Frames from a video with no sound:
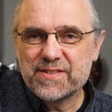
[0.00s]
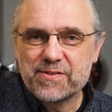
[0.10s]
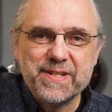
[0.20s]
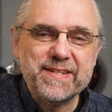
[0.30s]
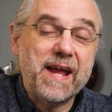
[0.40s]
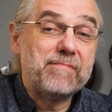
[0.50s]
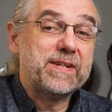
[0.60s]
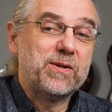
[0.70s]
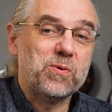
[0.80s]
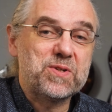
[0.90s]
treat every
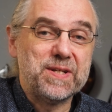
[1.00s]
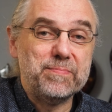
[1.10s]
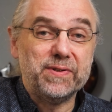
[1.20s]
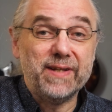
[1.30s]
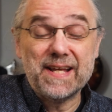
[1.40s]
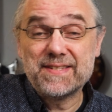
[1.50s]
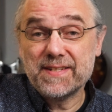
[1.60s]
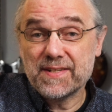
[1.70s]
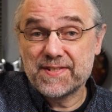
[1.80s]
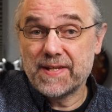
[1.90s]
chord symbol as
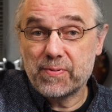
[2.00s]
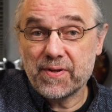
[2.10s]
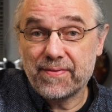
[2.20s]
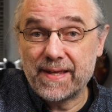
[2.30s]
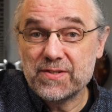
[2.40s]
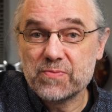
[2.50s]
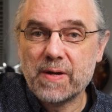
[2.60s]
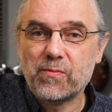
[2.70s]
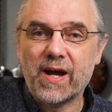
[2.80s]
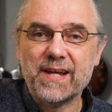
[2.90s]
a separate thing to
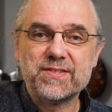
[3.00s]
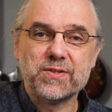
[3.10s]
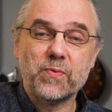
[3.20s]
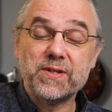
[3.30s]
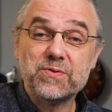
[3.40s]
memorize. So when you